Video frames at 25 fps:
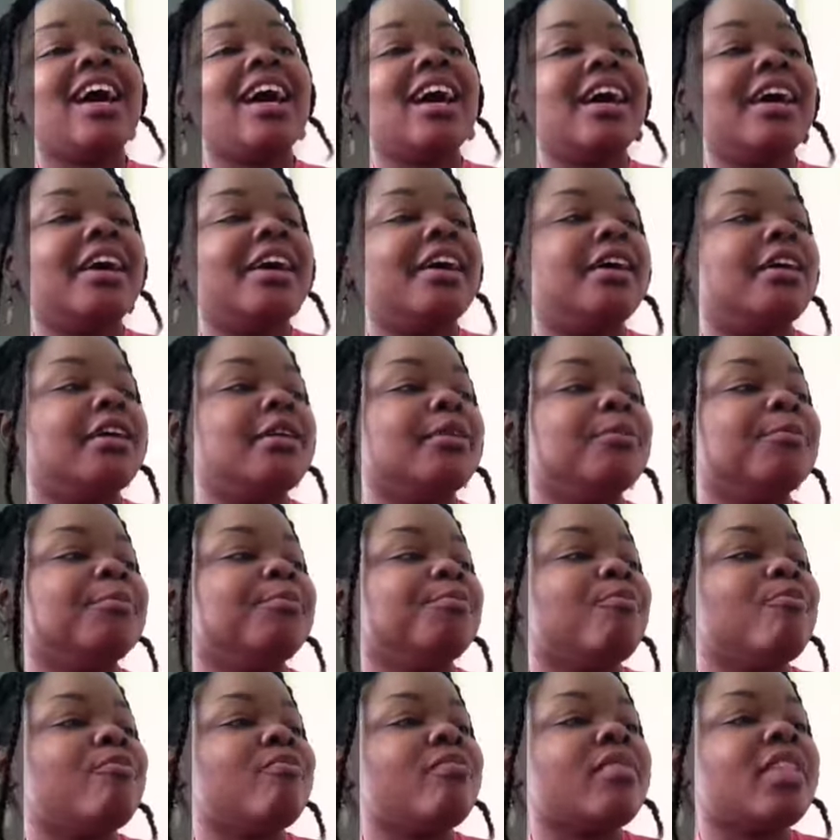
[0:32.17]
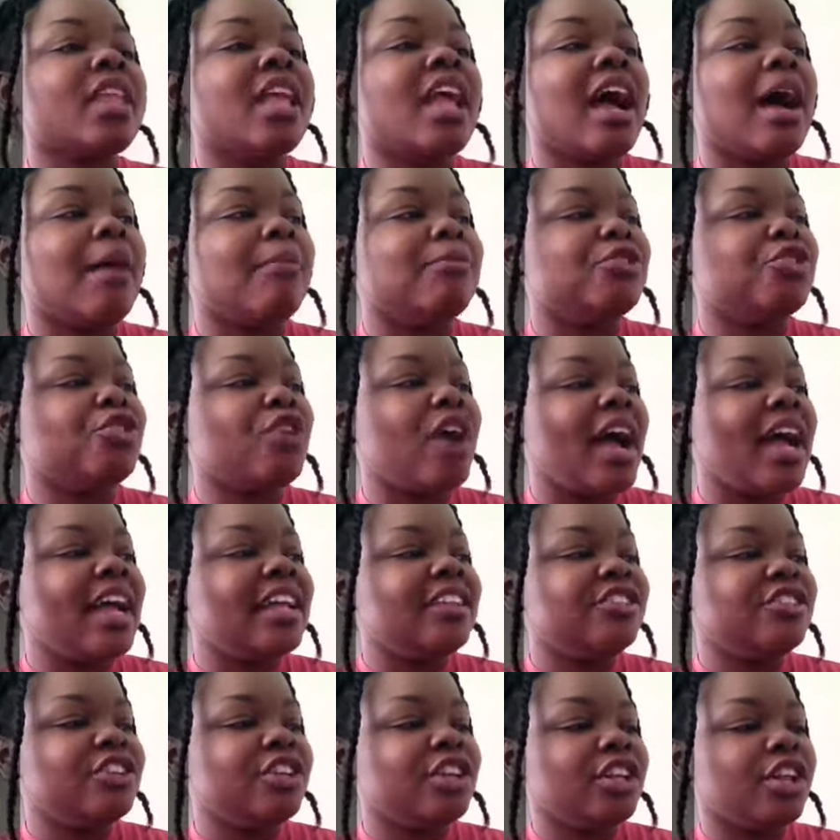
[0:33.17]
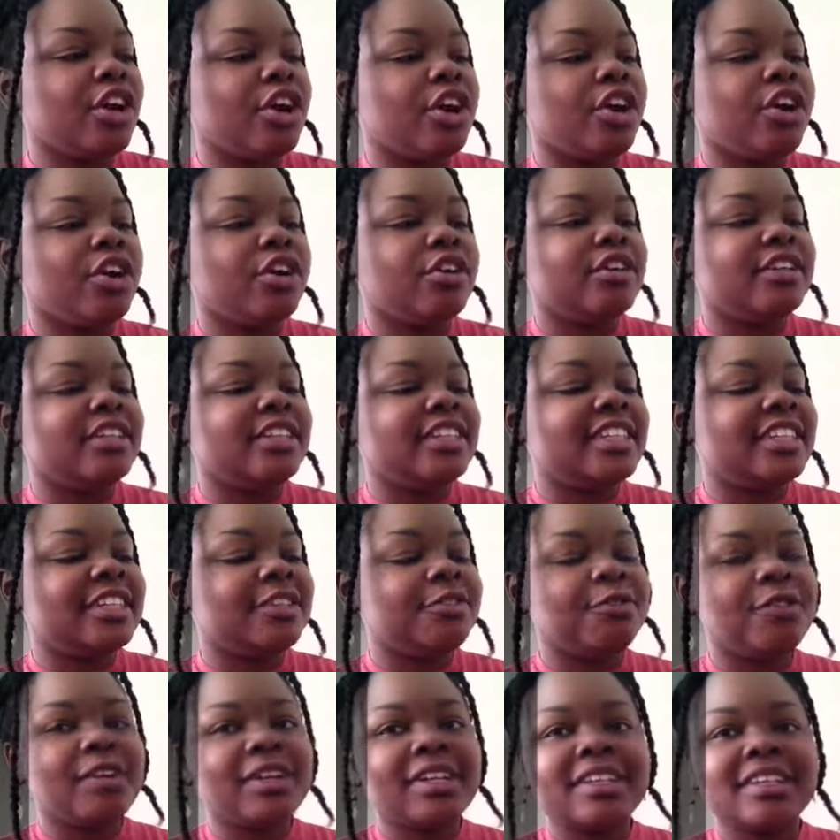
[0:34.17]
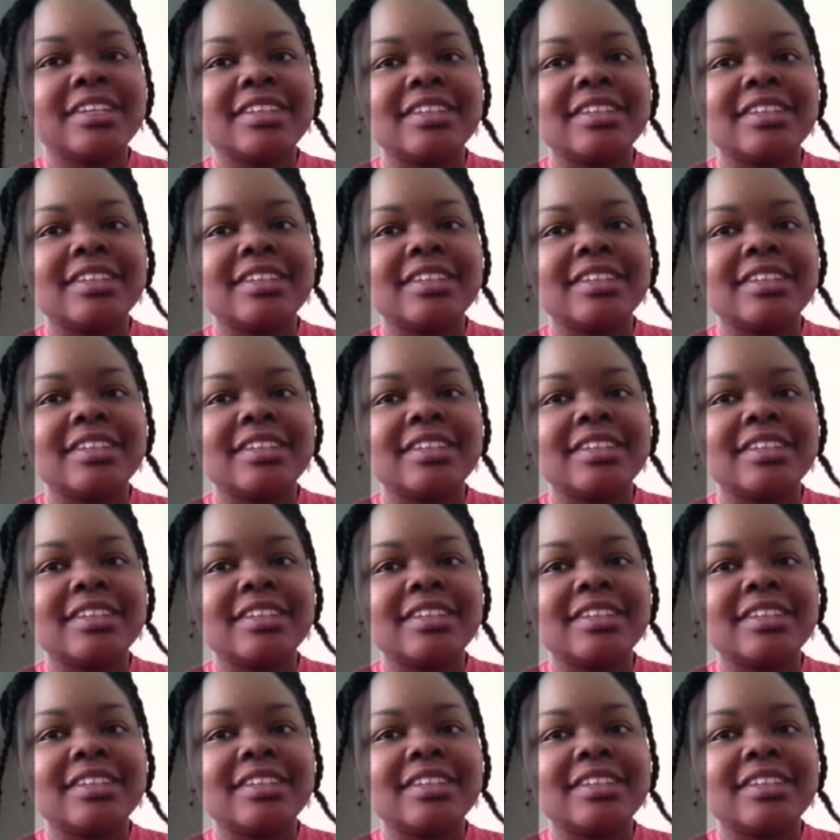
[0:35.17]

I'm trying to learn different